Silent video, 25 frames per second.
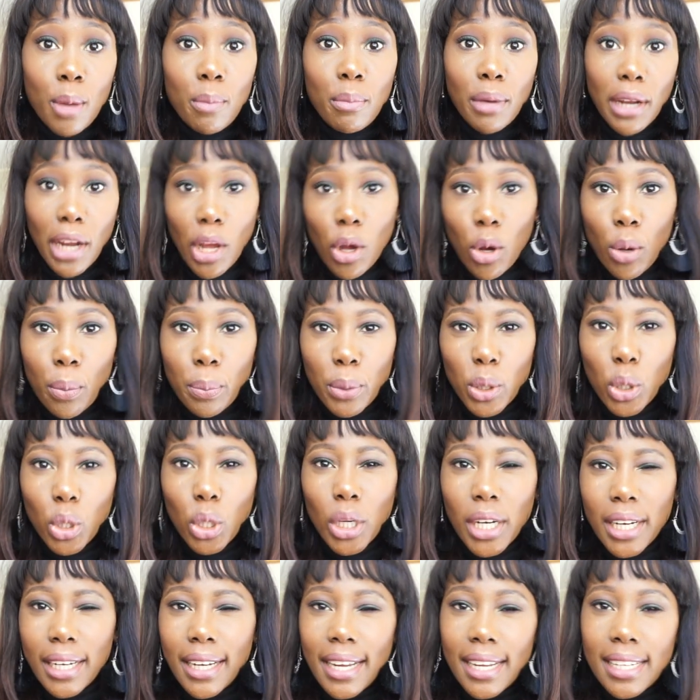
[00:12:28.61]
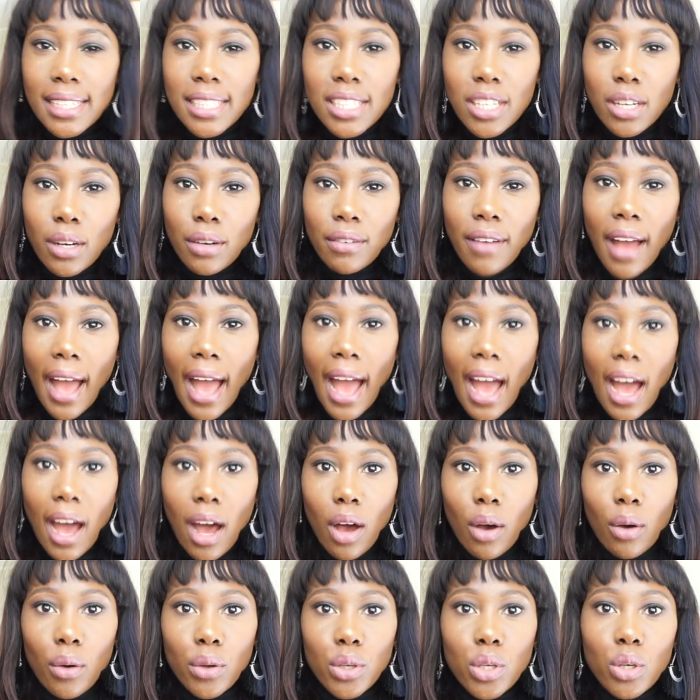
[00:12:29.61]
But I hope you got an idea of
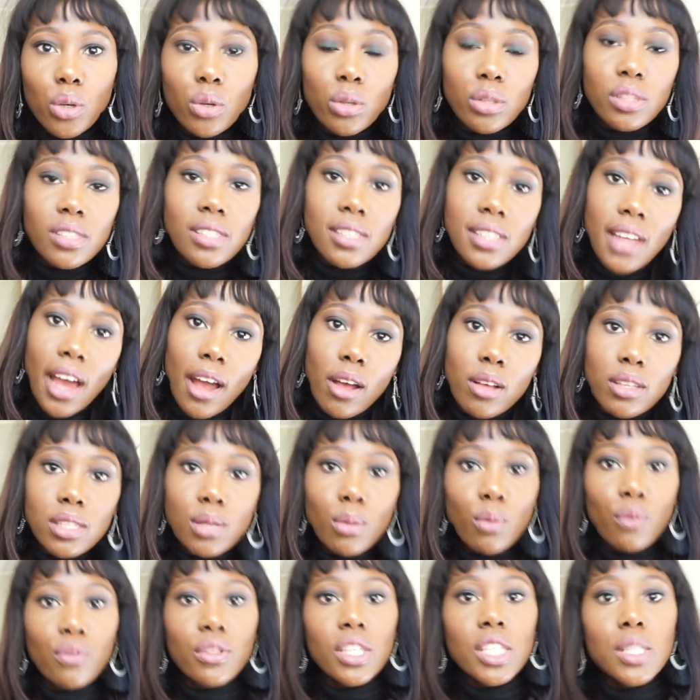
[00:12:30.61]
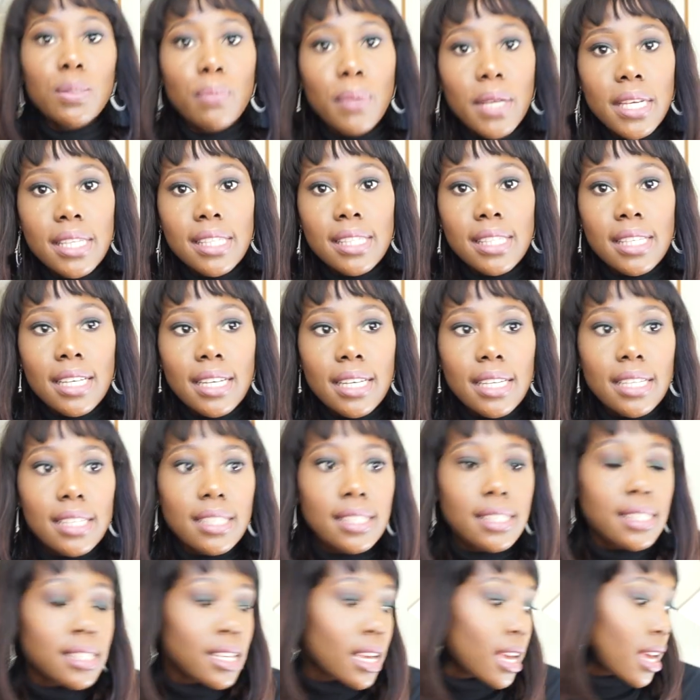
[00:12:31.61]
how you could style some of these
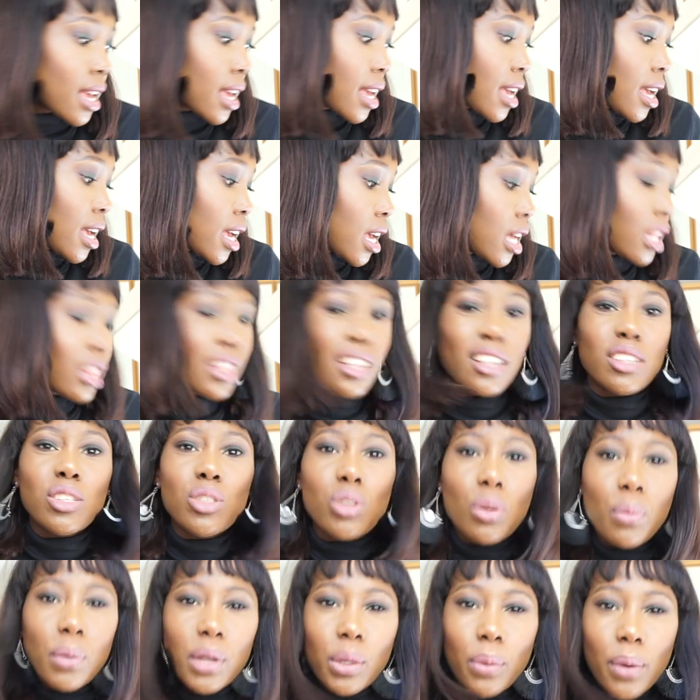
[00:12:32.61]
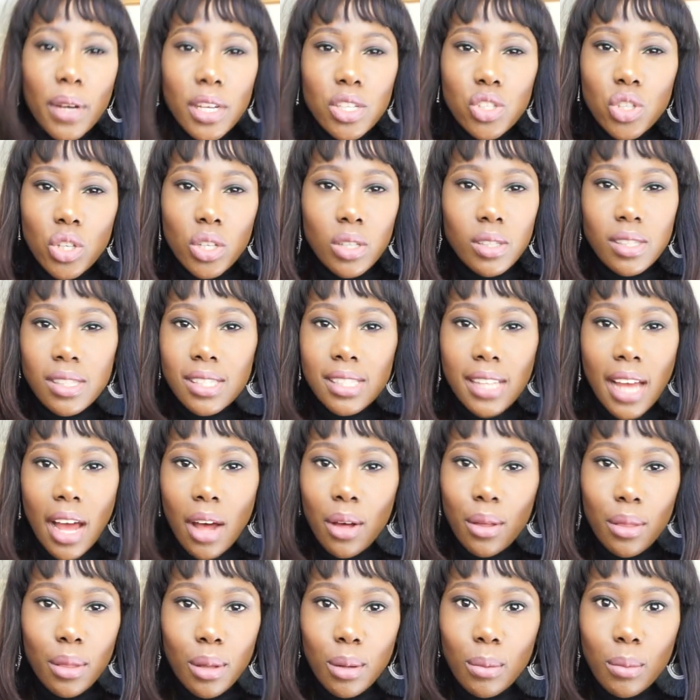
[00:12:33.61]
pieces. There's so many ways you could
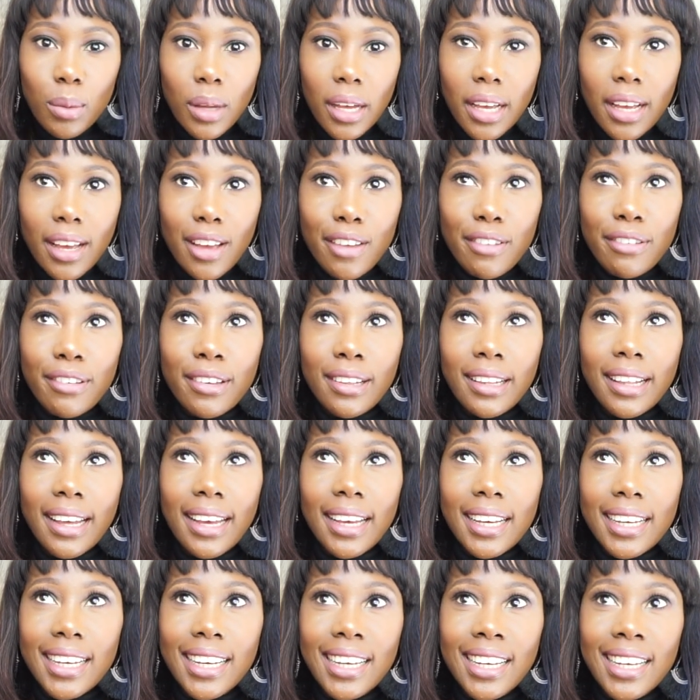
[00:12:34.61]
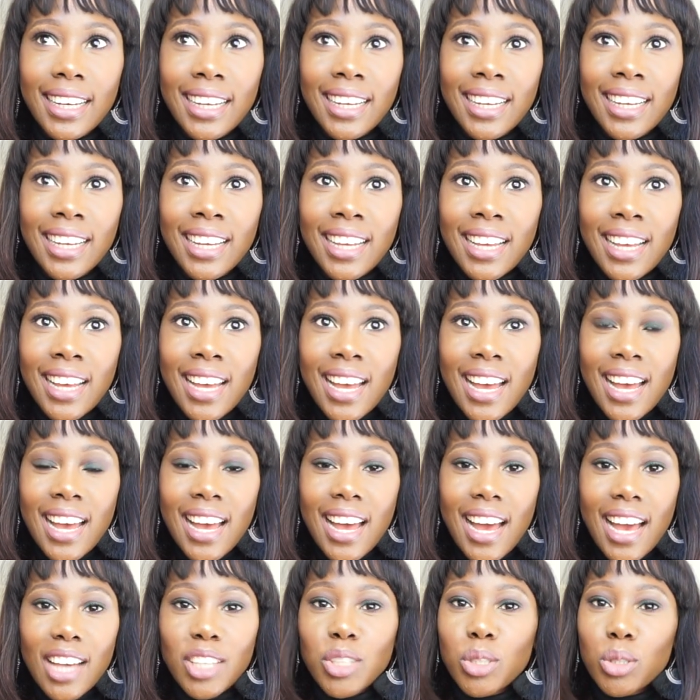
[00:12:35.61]
style them. Like, I feel like
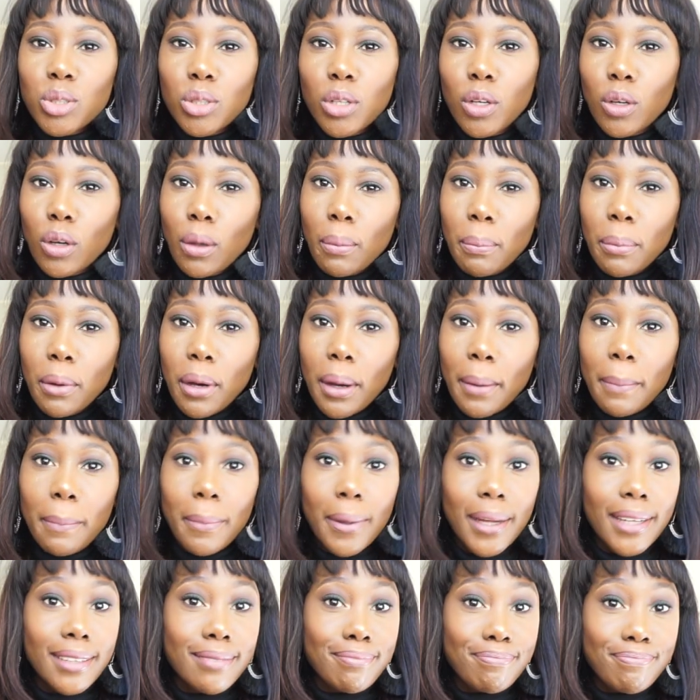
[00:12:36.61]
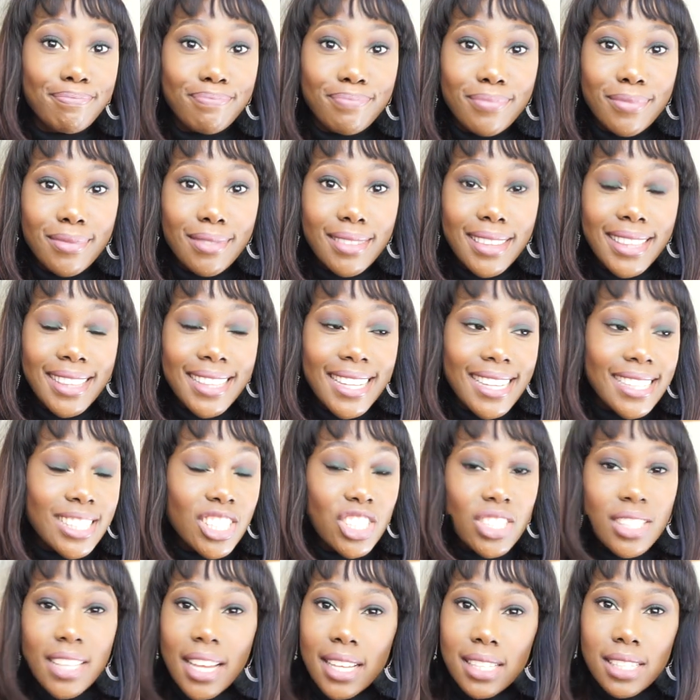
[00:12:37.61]
I should do a lookbook, but
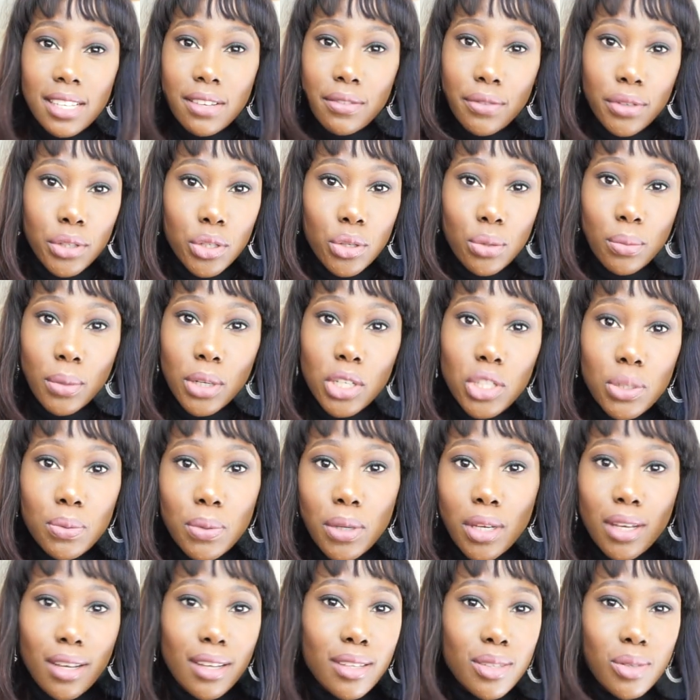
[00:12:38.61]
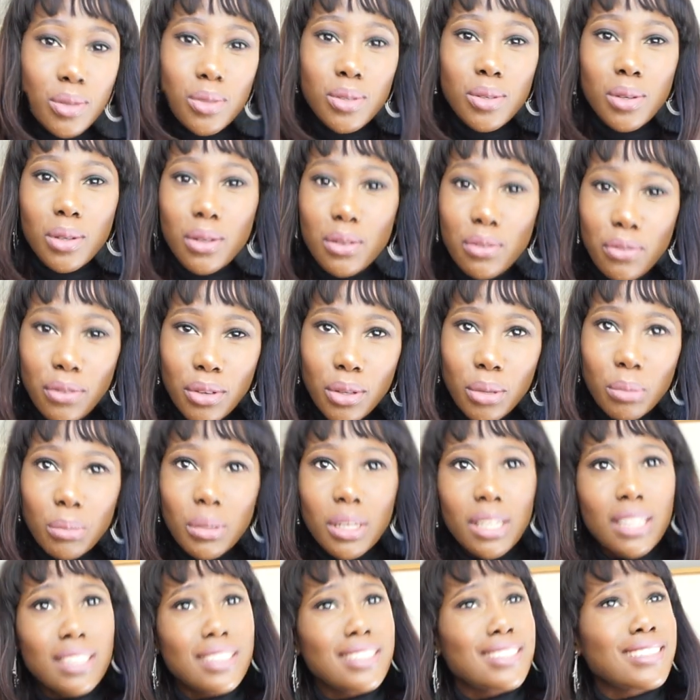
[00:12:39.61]
that's just asking for too much, because who's gonna
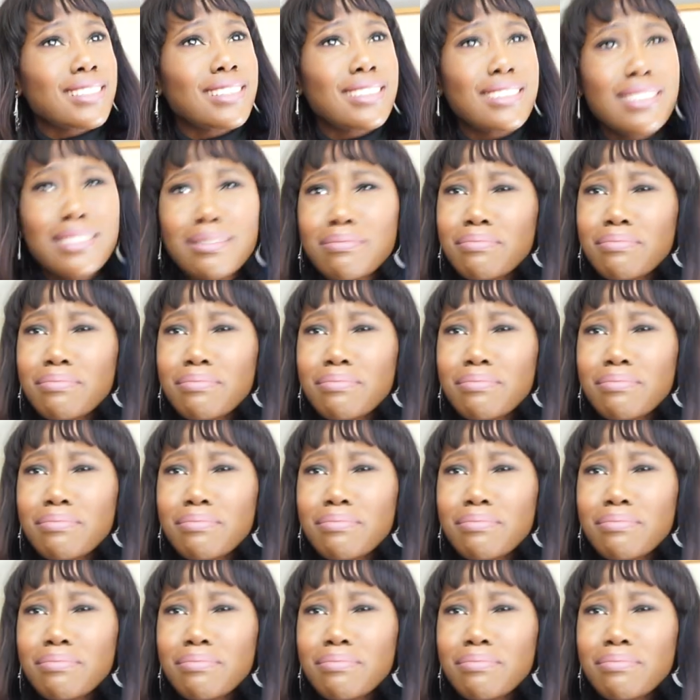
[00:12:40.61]
film it?